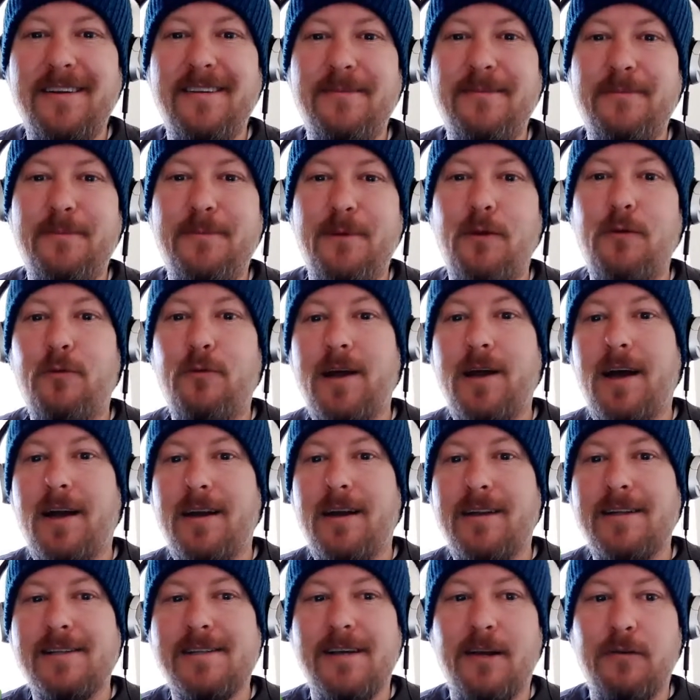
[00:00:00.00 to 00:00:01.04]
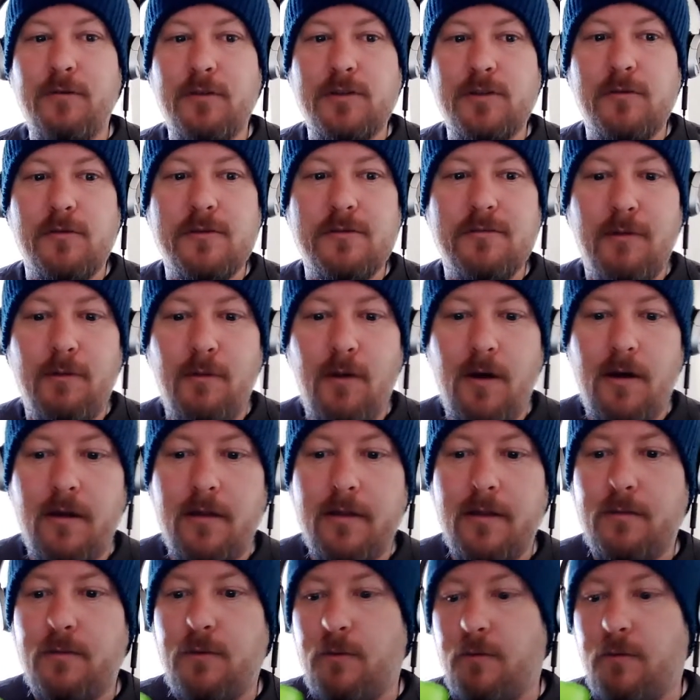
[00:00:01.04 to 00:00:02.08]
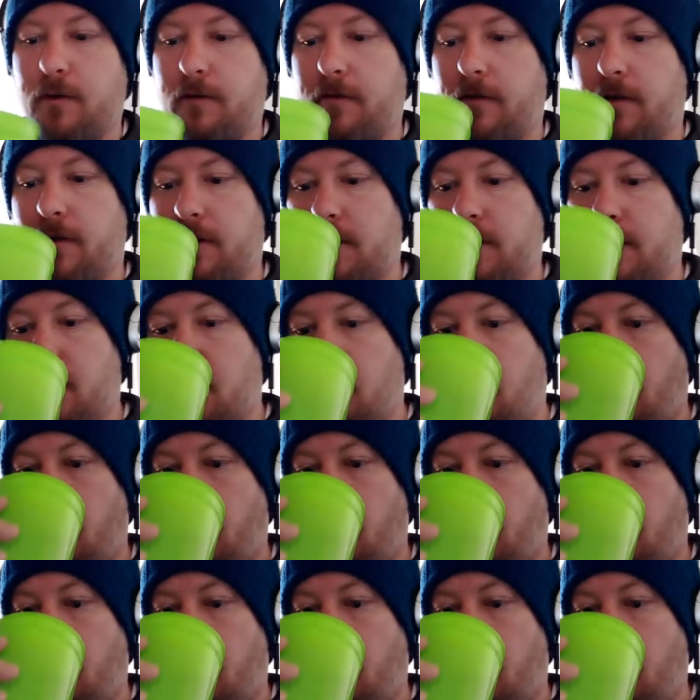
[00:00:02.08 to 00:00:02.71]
but we got to decide which ones we want, and then we'll riff on it.